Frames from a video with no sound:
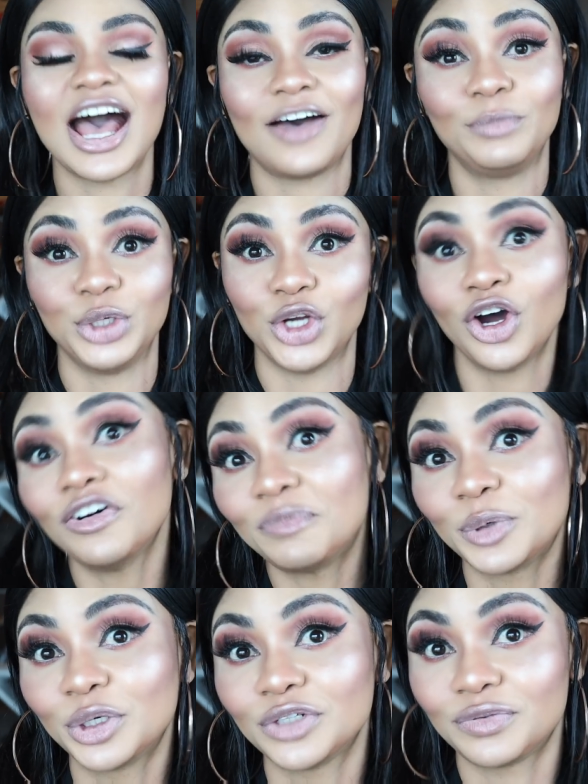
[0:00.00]
I've been off
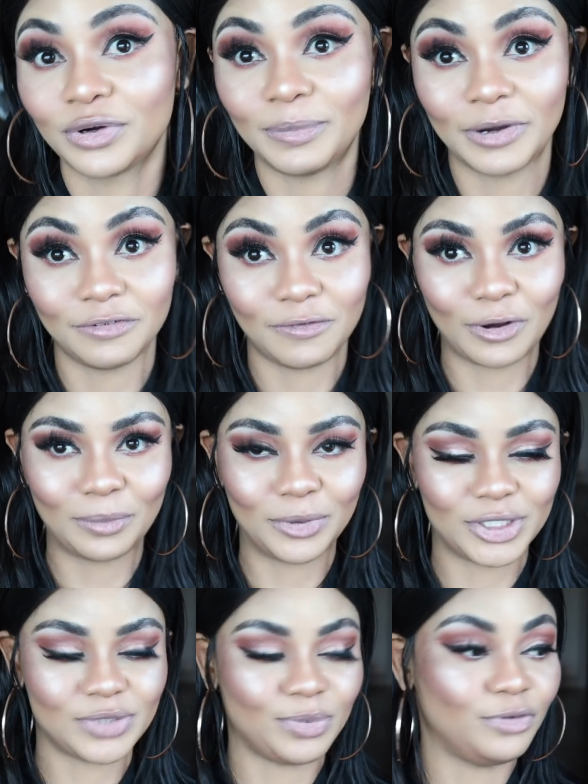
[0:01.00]
product for about four
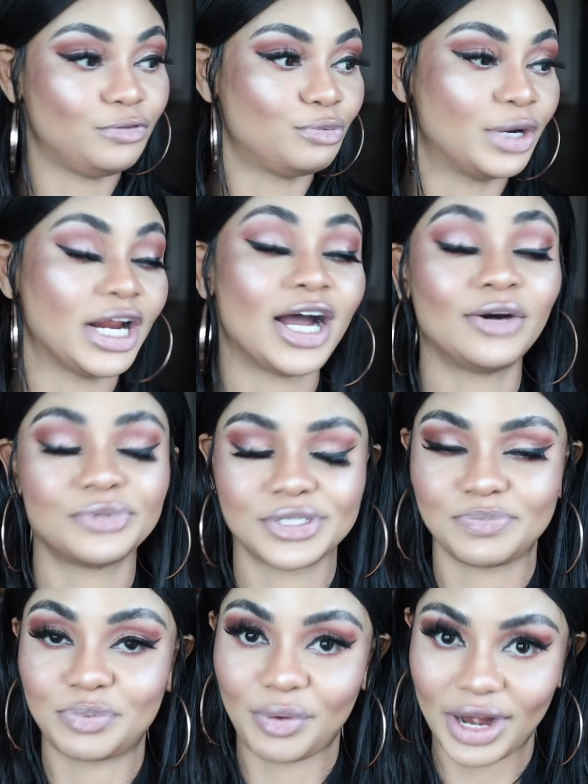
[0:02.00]
months. When I was
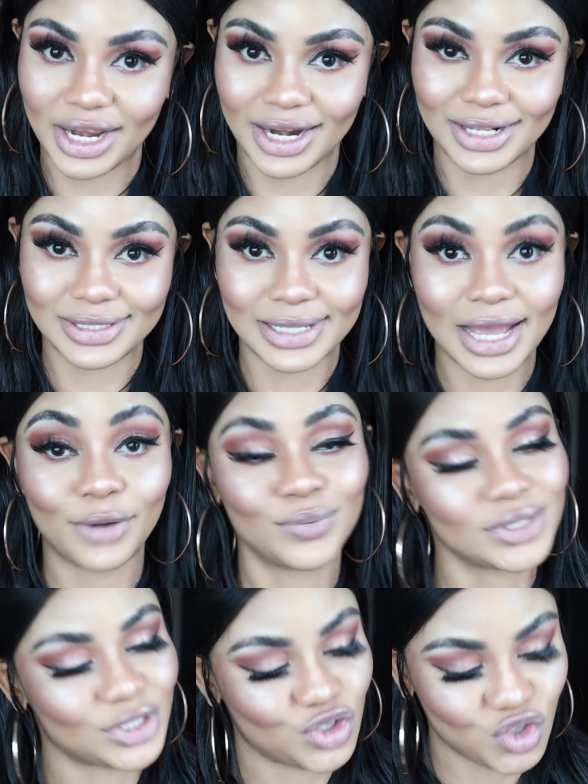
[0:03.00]
pregnant, I
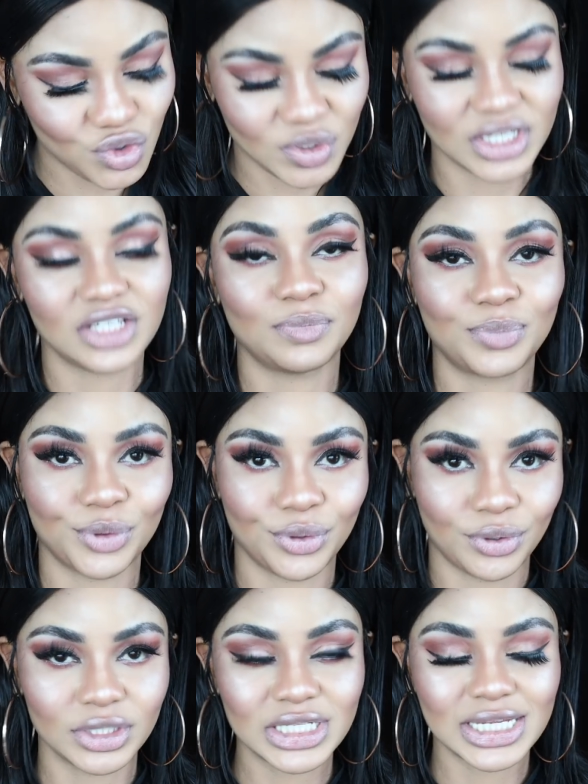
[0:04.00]
was using the
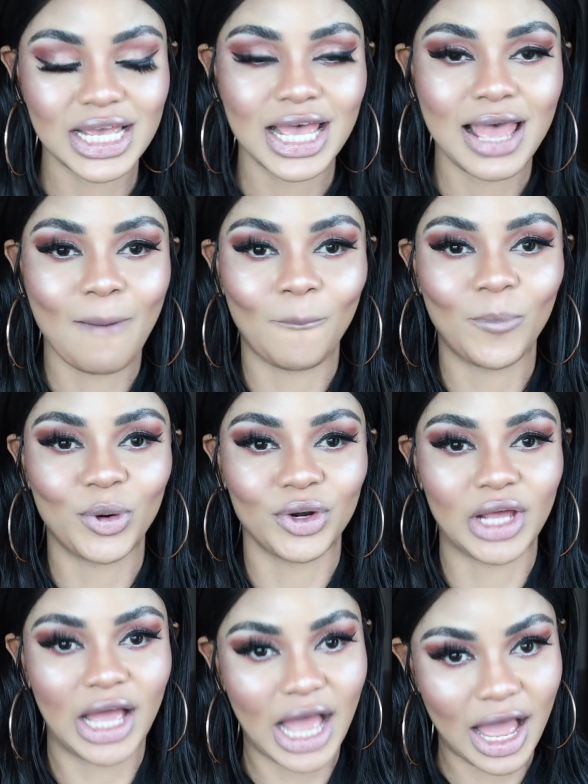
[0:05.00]
product,
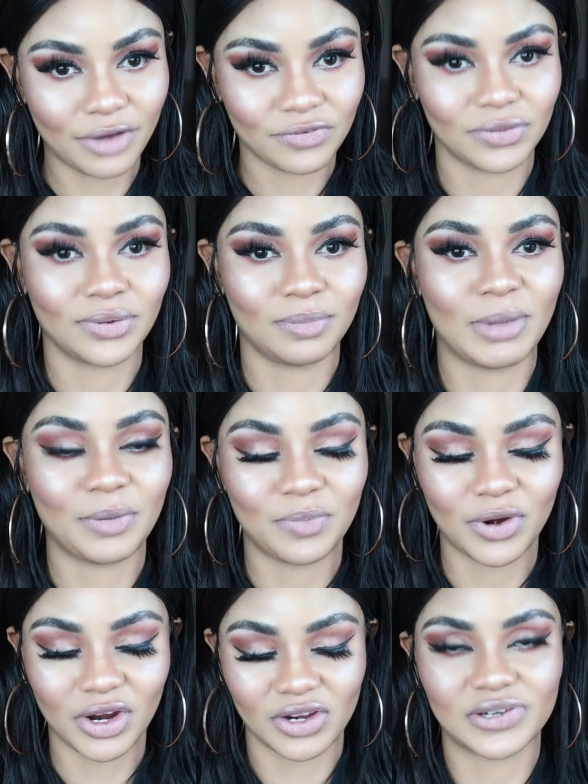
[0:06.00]
but after my
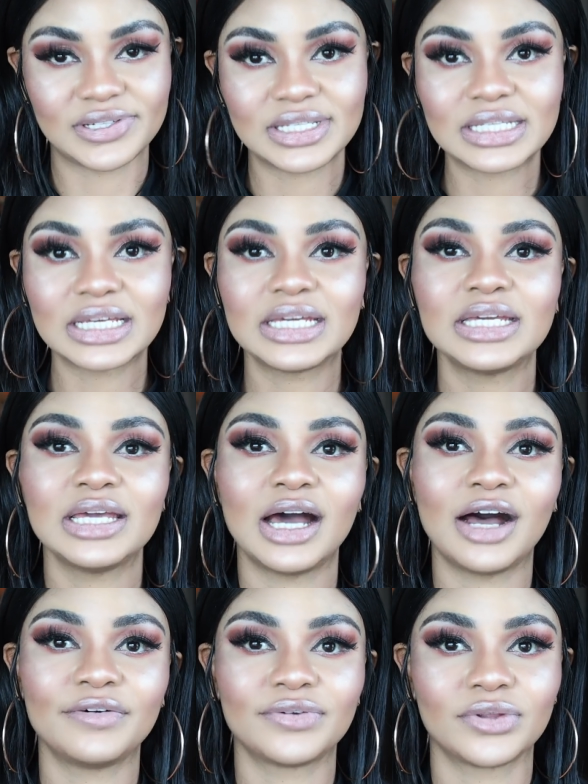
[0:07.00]
pregnancy,
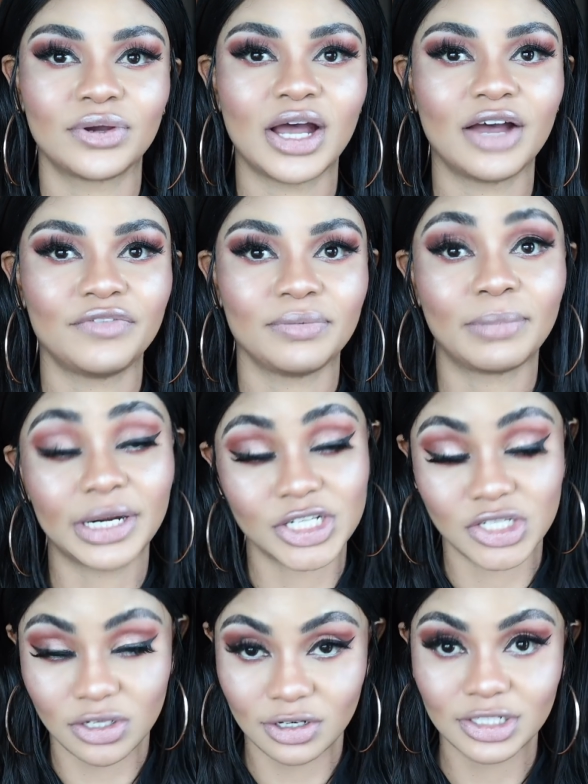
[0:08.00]
after having my
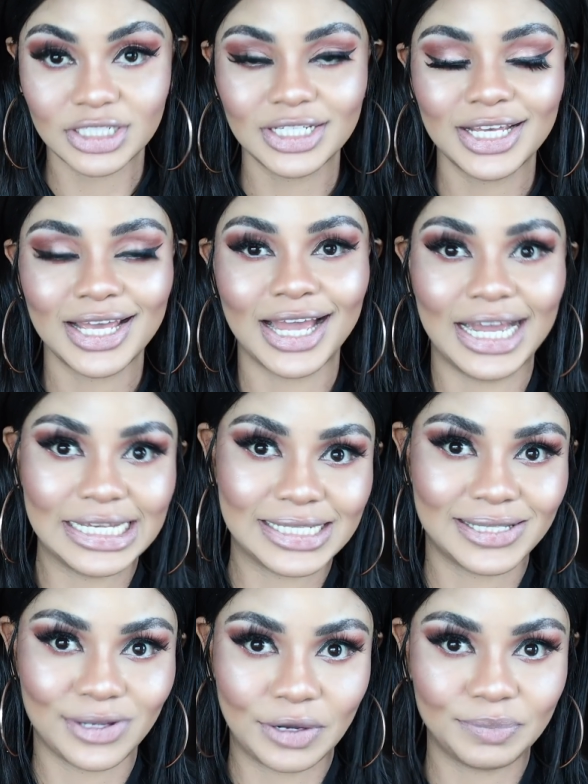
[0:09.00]
son, I
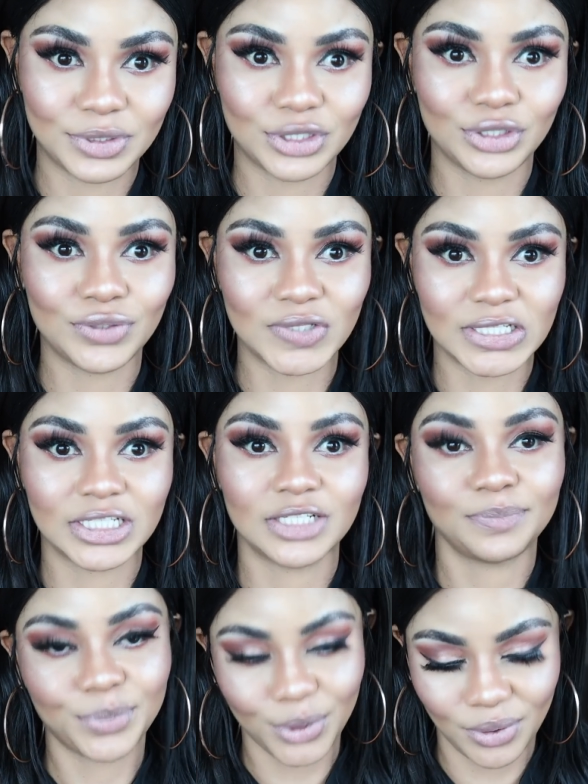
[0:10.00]
stopped using
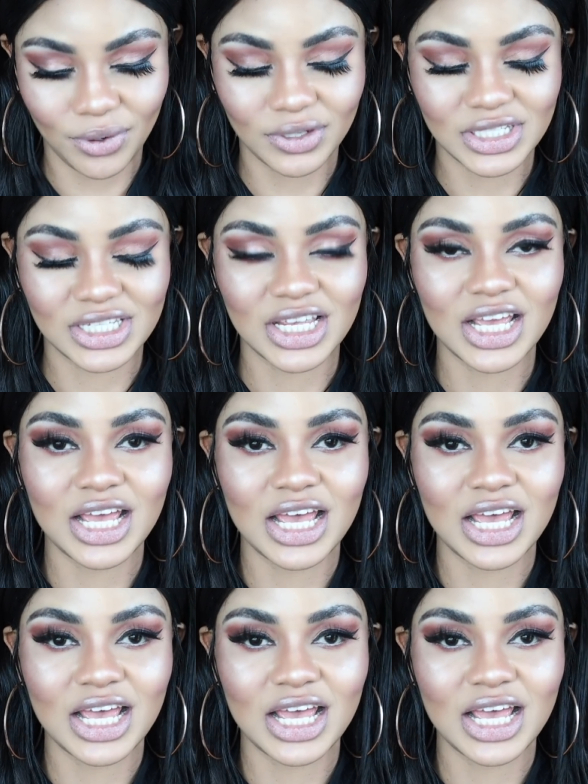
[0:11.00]
products.